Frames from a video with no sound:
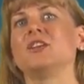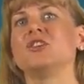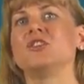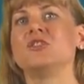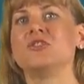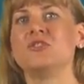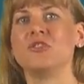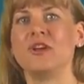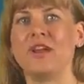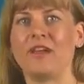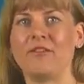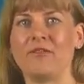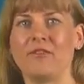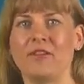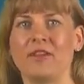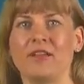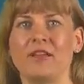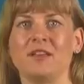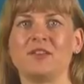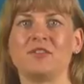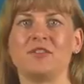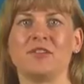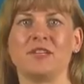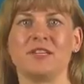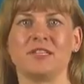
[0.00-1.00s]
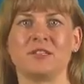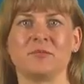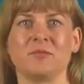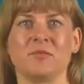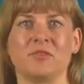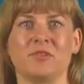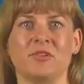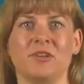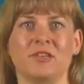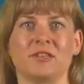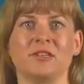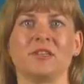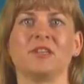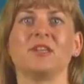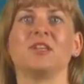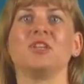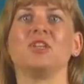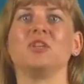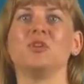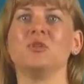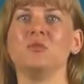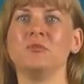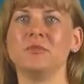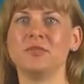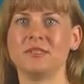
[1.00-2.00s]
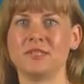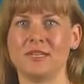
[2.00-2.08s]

traffic and transport, human